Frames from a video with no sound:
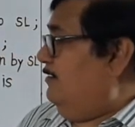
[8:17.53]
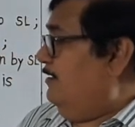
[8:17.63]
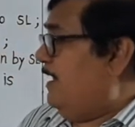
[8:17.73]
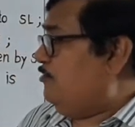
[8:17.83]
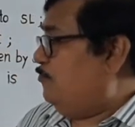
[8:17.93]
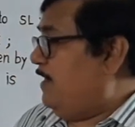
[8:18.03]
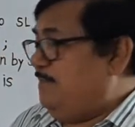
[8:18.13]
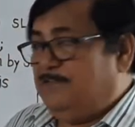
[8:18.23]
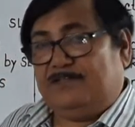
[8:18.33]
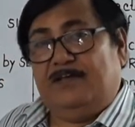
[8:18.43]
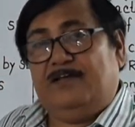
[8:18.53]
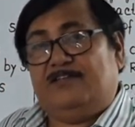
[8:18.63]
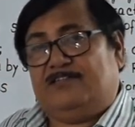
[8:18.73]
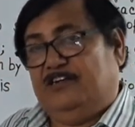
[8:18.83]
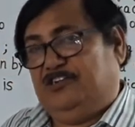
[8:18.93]
Likewise,
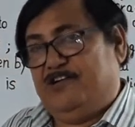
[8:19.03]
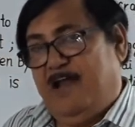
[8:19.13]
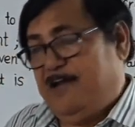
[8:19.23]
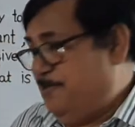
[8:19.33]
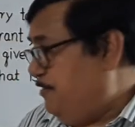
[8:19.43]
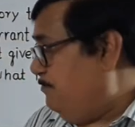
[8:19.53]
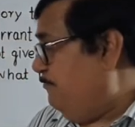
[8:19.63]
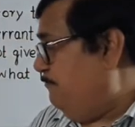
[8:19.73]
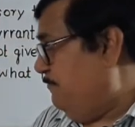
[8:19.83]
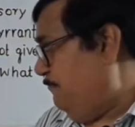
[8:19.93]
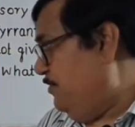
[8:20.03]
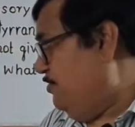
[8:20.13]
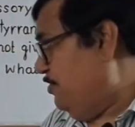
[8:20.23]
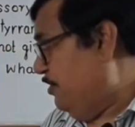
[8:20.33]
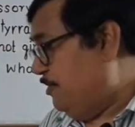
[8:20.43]
section
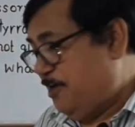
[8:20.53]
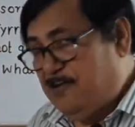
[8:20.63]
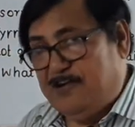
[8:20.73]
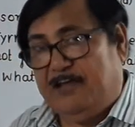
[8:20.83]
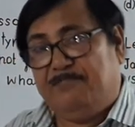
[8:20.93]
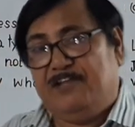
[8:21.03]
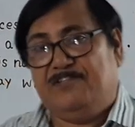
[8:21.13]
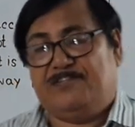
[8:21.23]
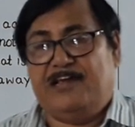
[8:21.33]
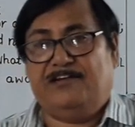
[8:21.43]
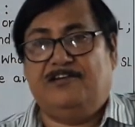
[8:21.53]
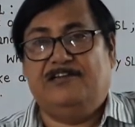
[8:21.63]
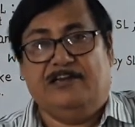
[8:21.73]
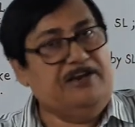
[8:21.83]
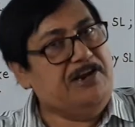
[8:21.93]
115 Indian Evidence Act.
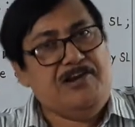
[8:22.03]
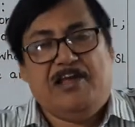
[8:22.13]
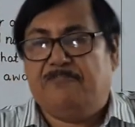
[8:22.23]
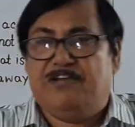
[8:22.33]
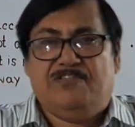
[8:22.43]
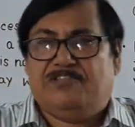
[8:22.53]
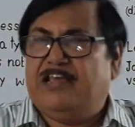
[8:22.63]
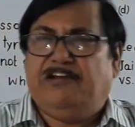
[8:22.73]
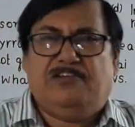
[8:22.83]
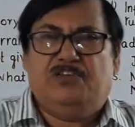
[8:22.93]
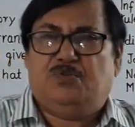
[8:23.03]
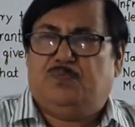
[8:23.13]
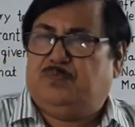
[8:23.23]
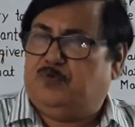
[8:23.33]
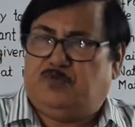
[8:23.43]
Indian Evidence Act is
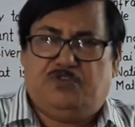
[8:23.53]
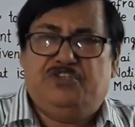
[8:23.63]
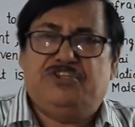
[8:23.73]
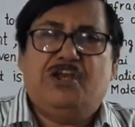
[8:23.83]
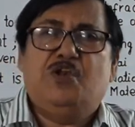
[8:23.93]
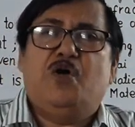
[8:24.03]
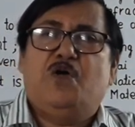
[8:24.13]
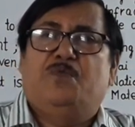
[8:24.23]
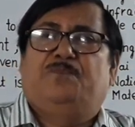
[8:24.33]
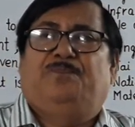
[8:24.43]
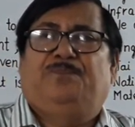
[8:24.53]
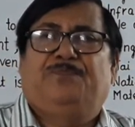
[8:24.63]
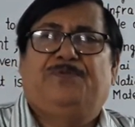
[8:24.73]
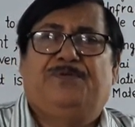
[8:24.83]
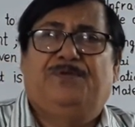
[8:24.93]
procedural law,
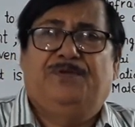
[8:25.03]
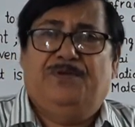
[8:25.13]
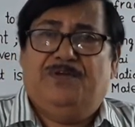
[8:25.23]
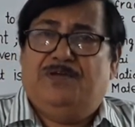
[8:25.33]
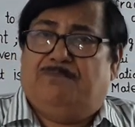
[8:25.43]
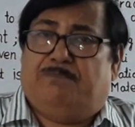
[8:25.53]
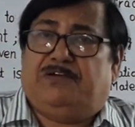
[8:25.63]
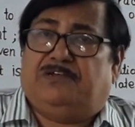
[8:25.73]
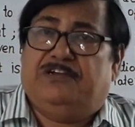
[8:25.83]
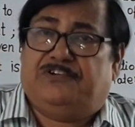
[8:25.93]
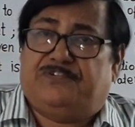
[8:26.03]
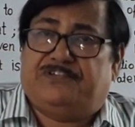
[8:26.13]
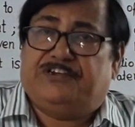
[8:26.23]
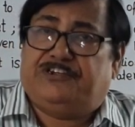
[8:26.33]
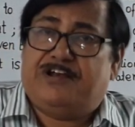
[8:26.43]
but its
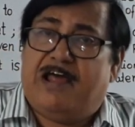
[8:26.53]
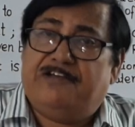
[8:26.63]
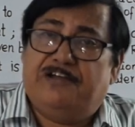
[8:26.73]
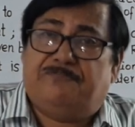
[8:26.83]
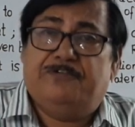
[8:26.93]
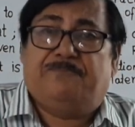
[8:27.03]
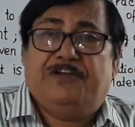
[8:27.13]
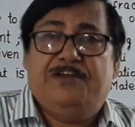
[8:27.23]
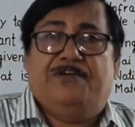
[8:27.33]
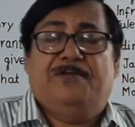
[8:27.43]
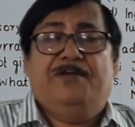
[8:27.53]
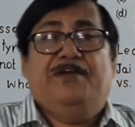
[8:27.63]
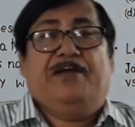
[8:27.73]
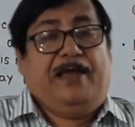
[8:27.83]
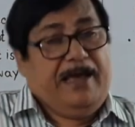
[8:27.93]
section 115
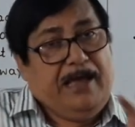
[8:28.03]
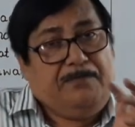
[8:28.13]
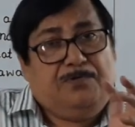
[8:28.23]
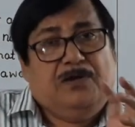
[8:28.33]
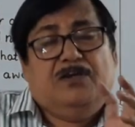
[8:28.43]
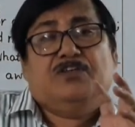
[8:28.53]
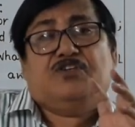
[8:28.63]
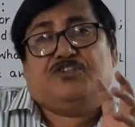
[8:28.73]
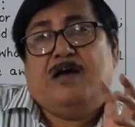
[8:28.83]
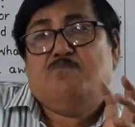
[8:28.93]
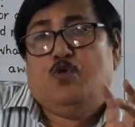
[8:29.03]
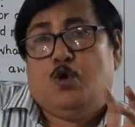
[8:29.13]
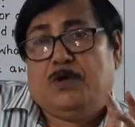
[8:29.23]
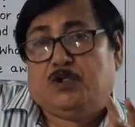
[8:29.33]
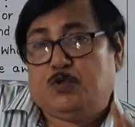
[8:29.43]
have some
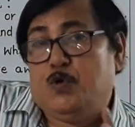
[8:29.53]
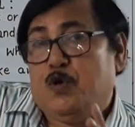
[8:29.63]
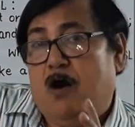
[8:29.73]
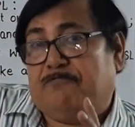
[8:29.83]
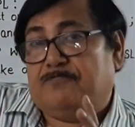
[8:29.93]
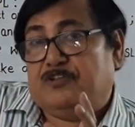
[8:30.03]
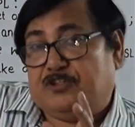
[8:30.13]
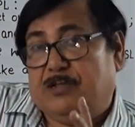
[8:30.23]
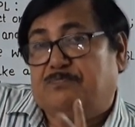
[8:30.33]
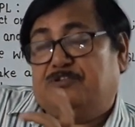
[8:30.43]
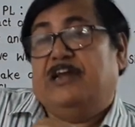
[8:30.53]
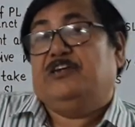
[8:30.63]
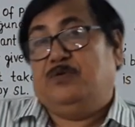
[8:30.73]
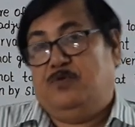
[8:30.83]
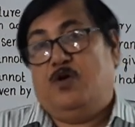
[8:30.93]
overtone of
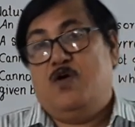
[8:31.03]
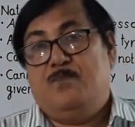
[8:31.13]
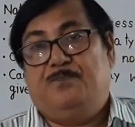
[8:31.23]
substantive law.